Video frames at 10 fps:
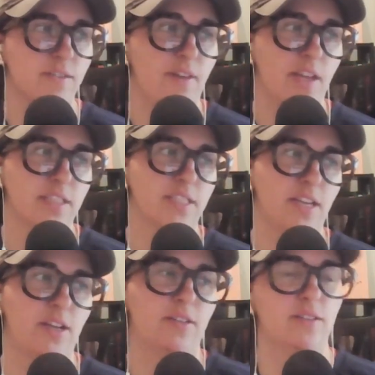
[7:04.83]
fan,
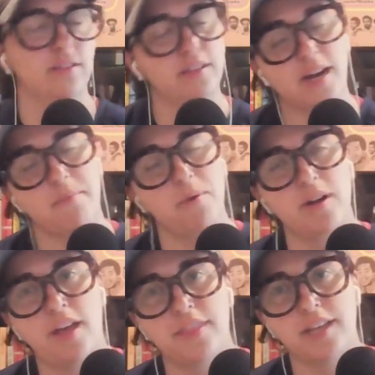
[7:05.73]
so they're up
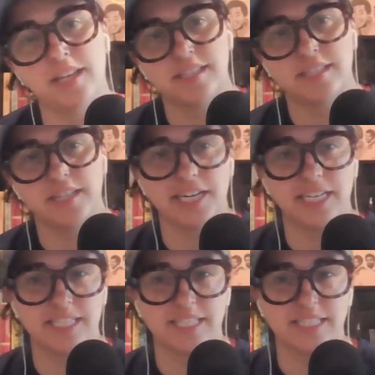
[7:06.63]
1-0 in the
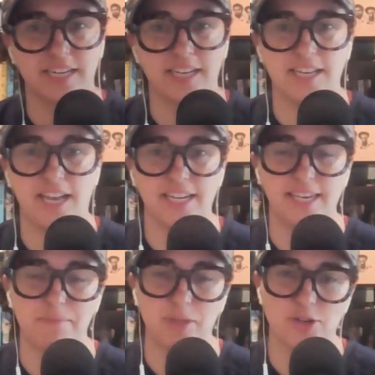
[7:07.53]
series. Gotta
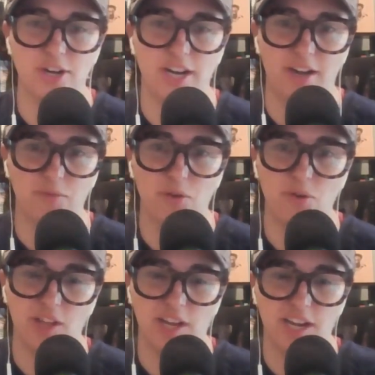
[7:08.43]
keep the train
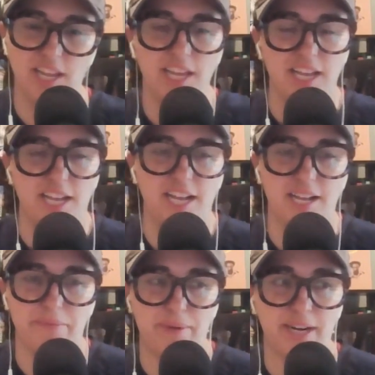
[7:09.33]
rolling.
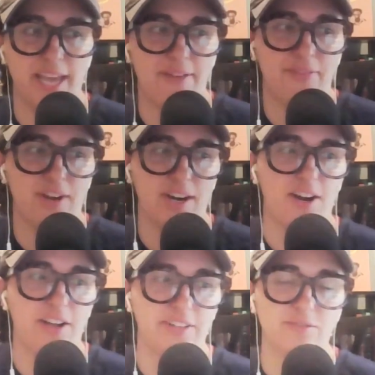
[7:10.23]
But again, they're
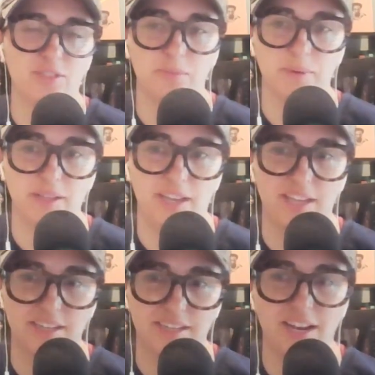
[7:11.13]
on super
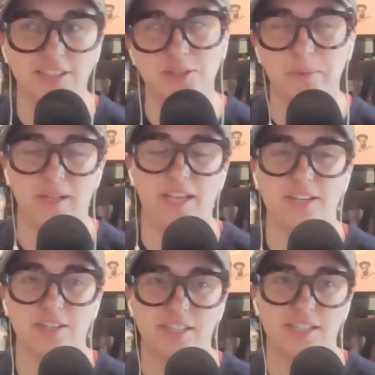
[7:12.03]
late. Not super
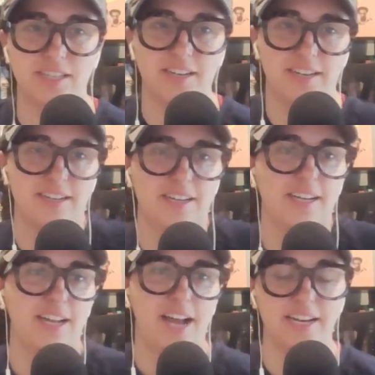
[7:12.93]
late, just
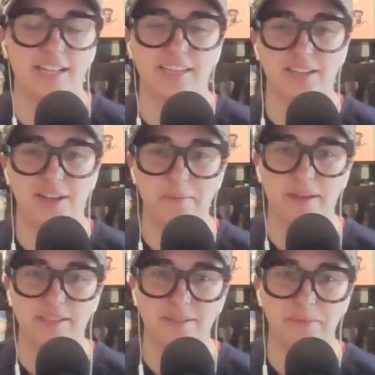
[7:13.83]
I like to go to
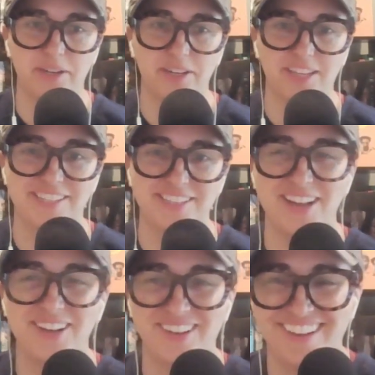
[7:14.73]
bed somewhat early, so
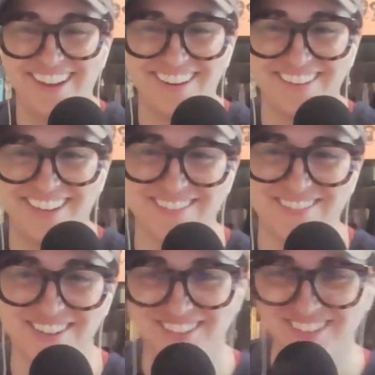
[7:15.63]
I don't get to
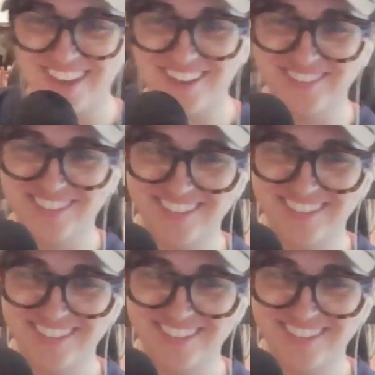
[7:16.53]
watch those games as